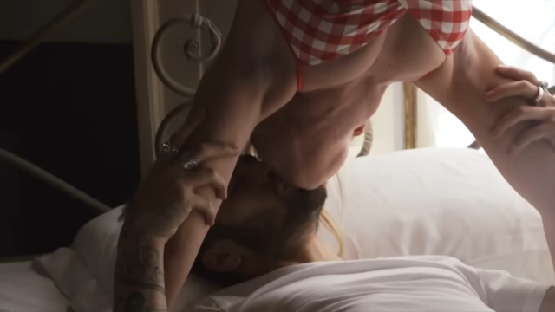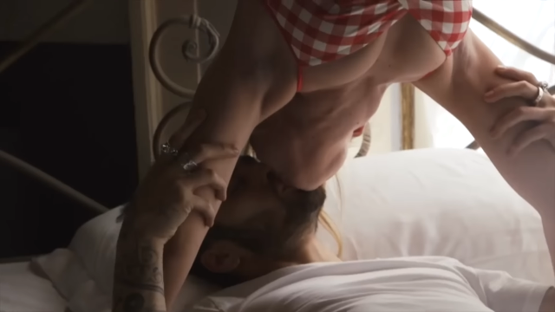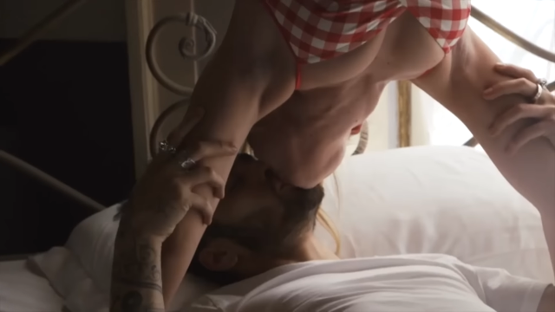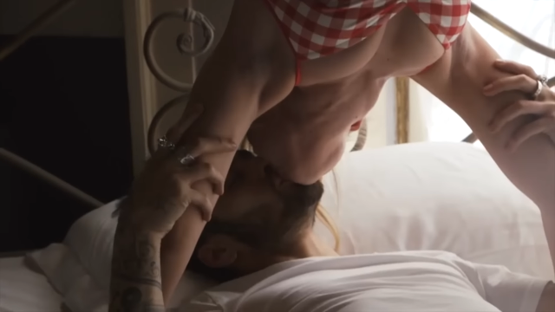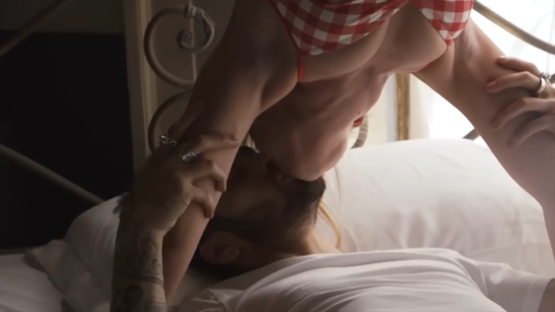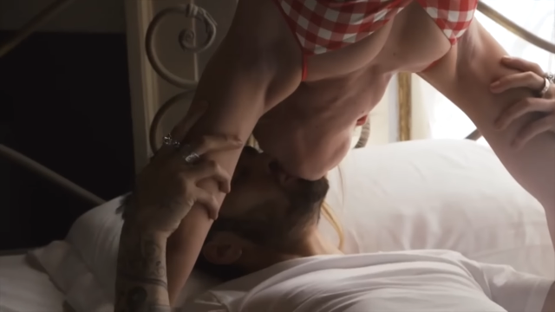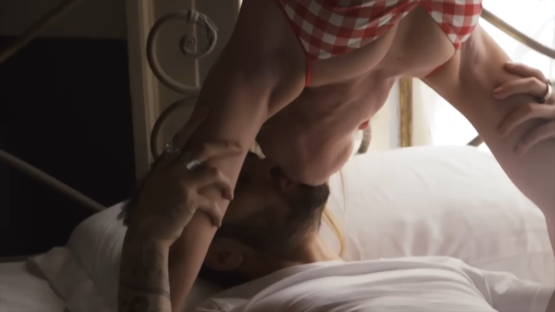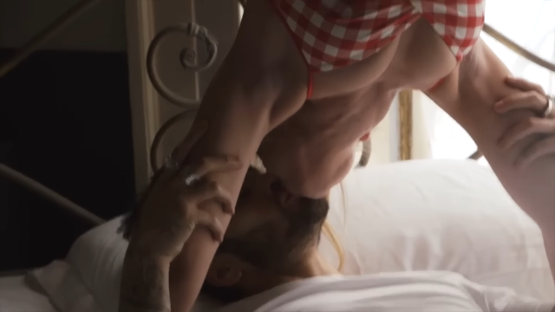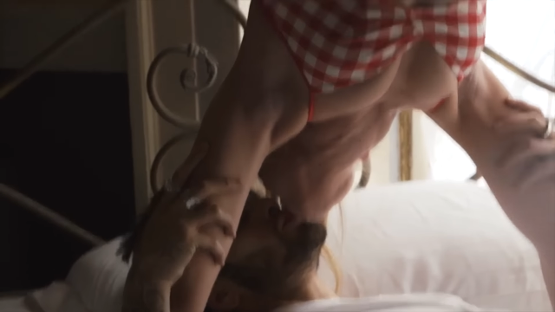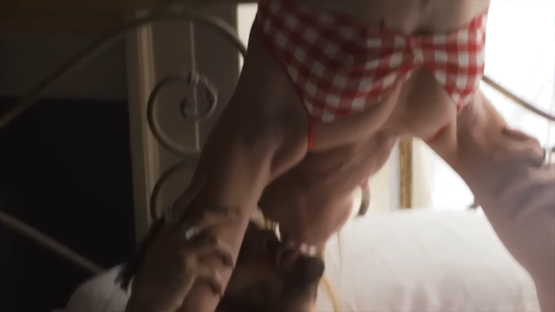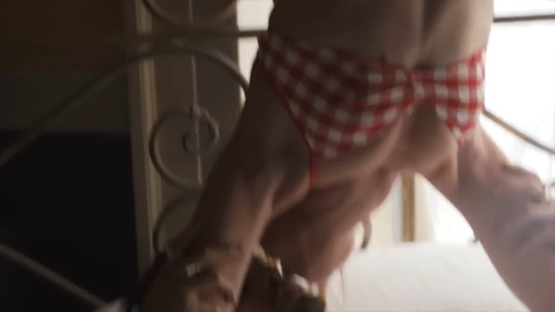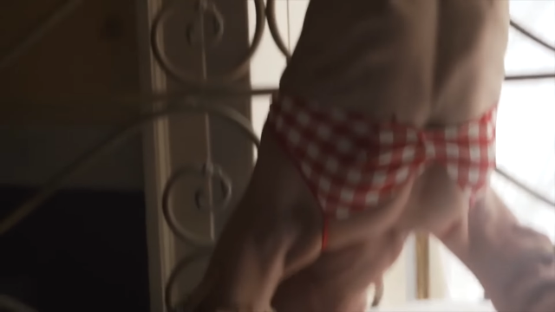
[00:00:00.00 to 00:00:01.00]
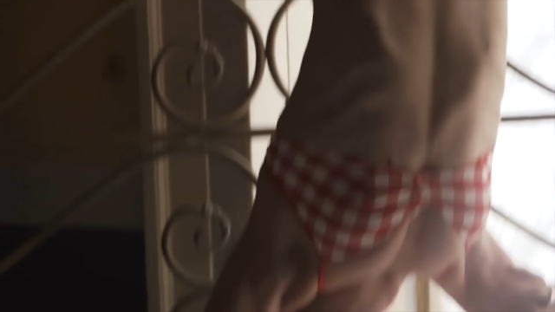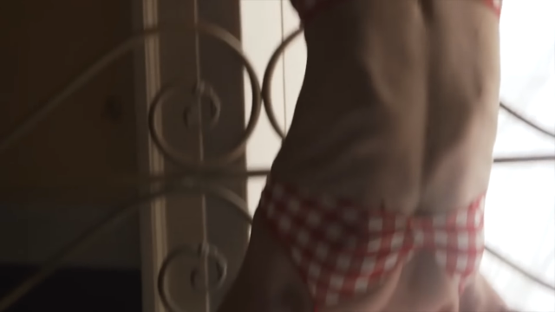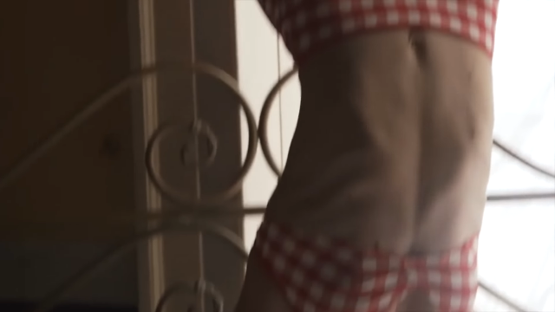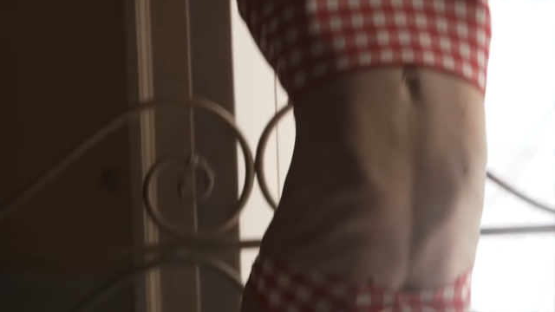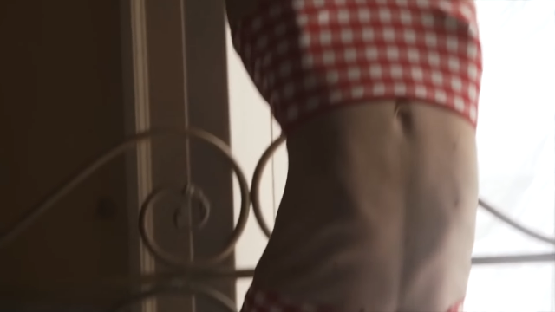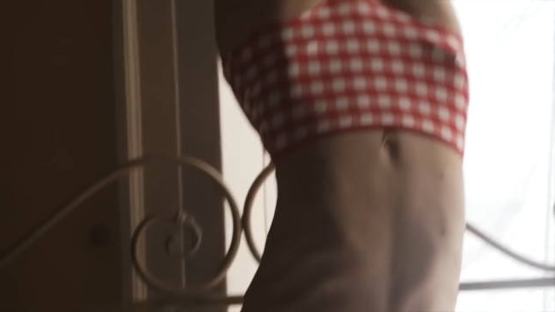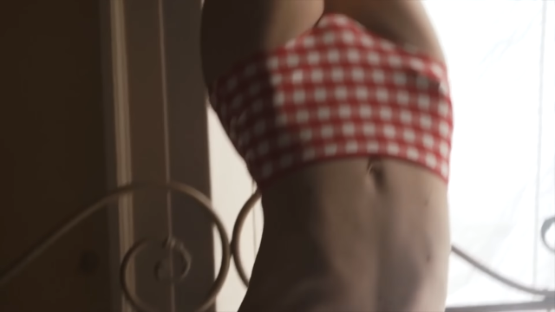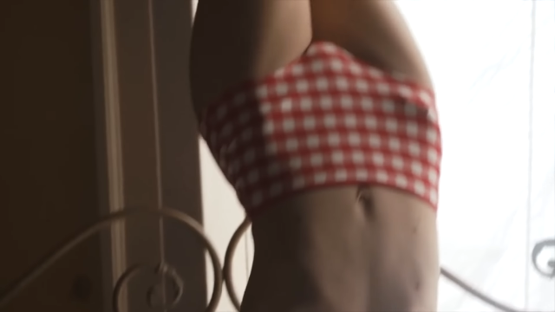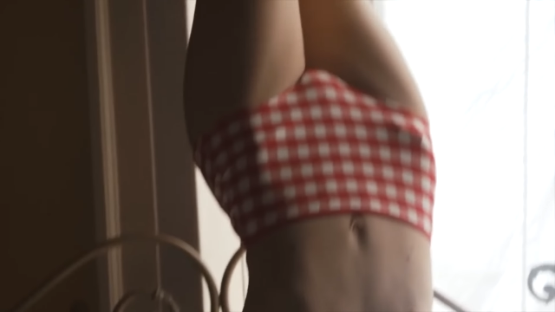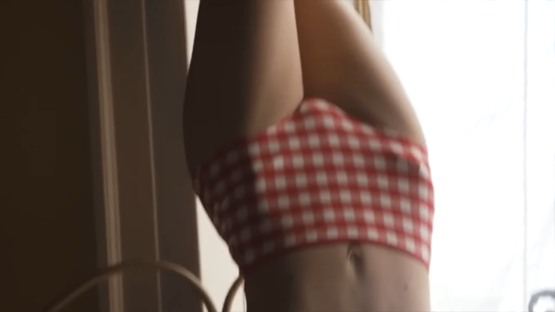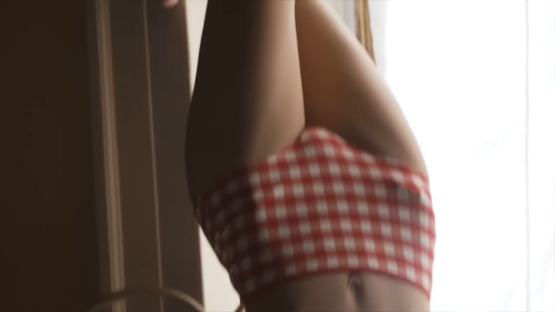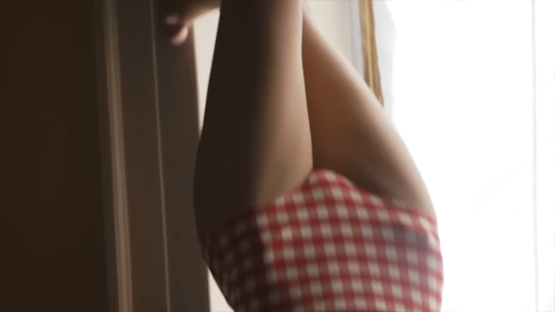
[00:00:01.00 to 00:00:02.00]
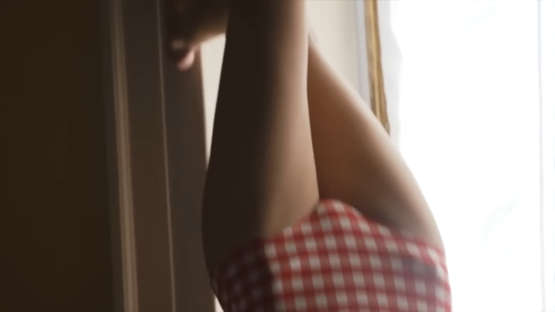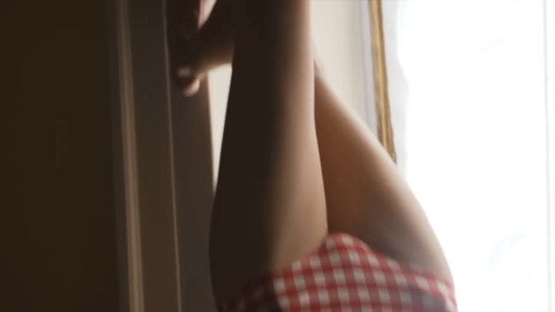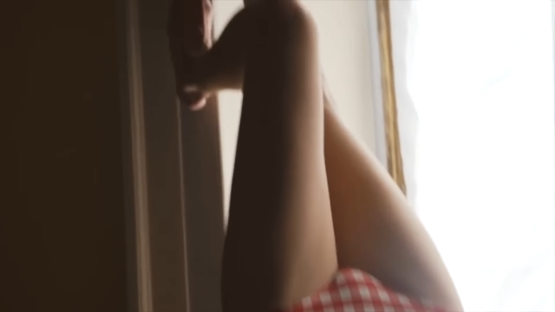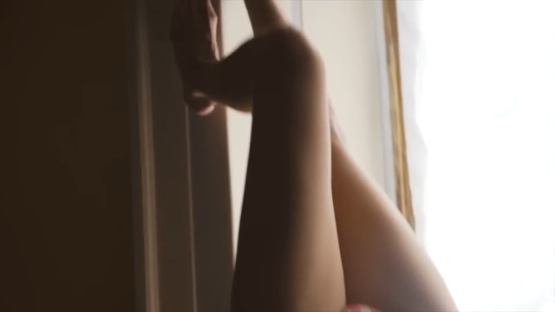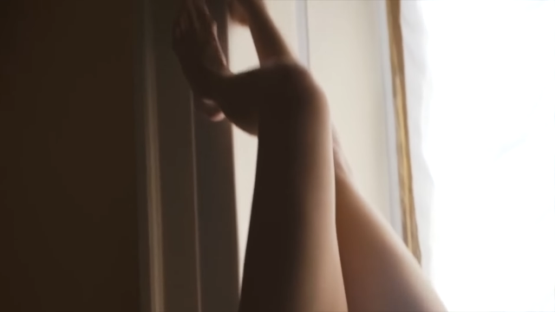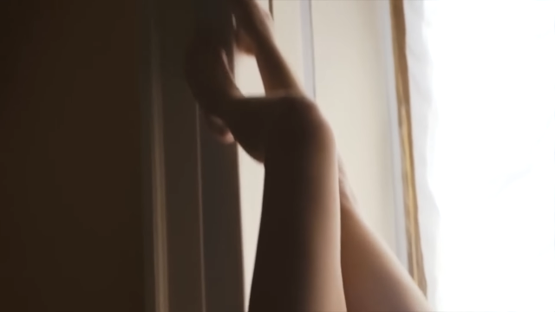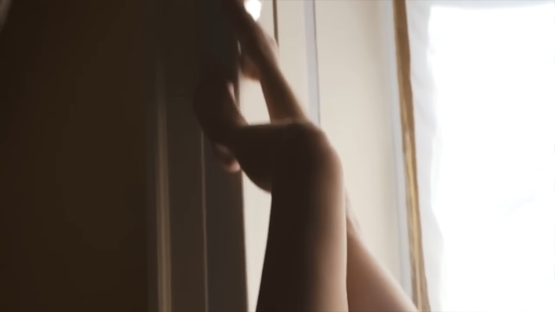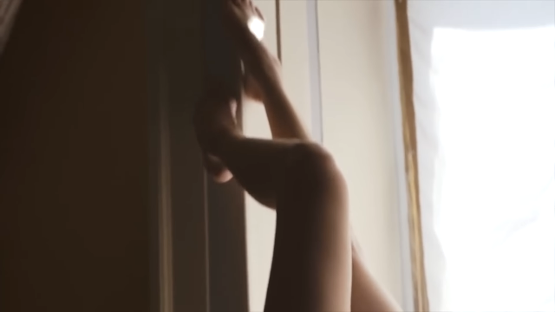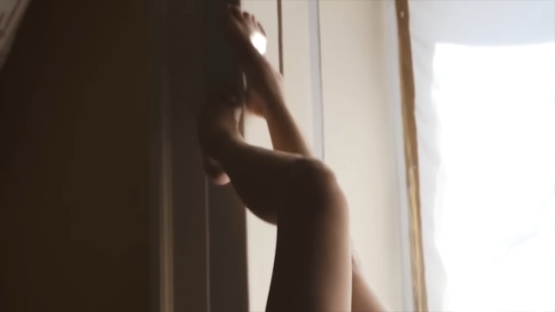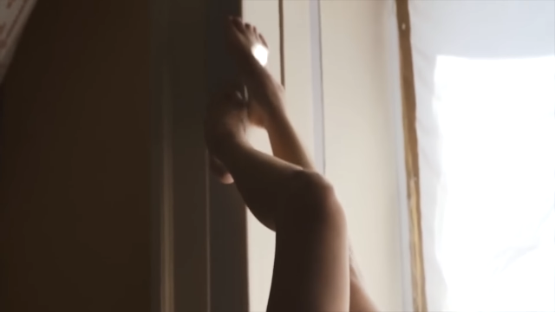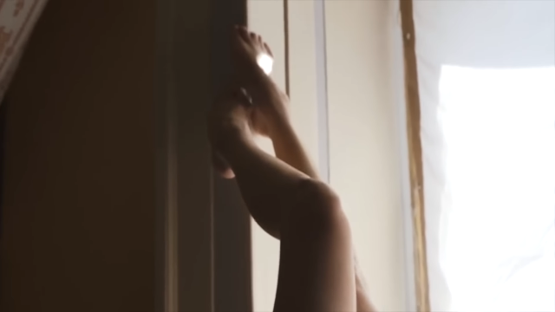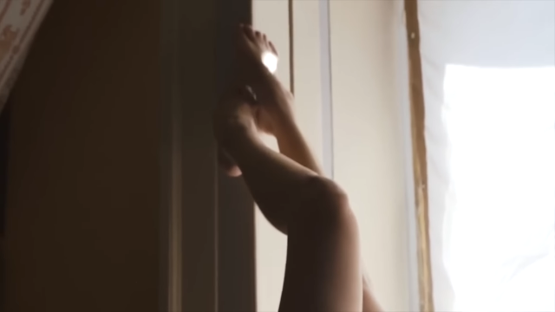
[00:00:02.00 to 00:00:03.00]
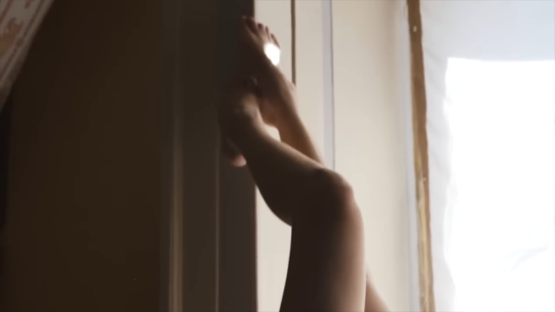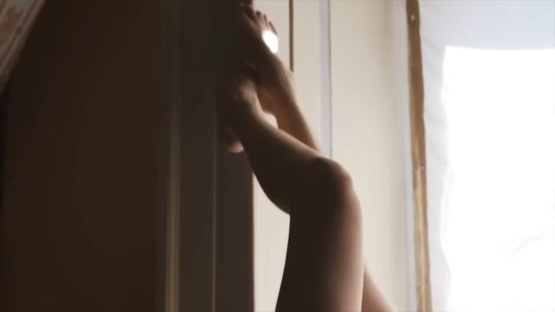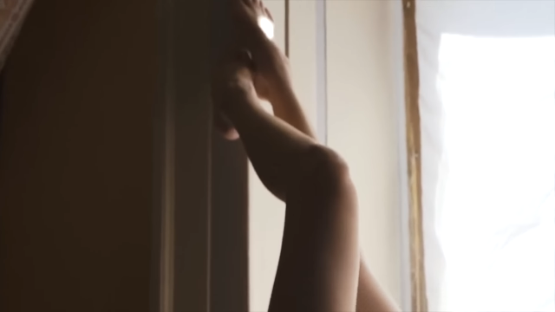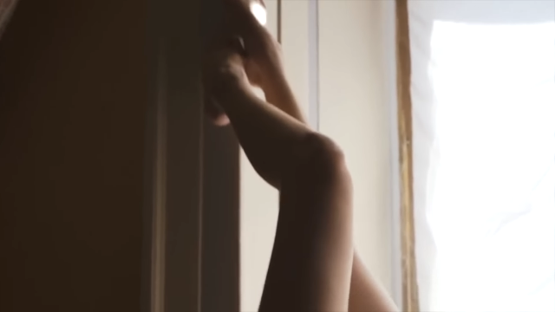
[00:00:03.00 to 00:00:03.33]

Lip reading: Nobody's mouth can be seen.